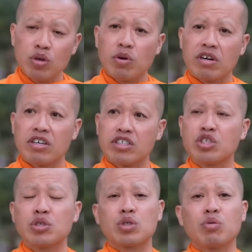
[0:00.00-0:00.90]
you were
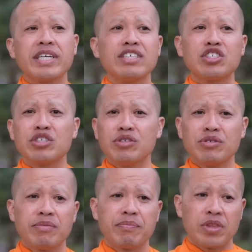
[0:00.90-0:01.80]
to squeeze you,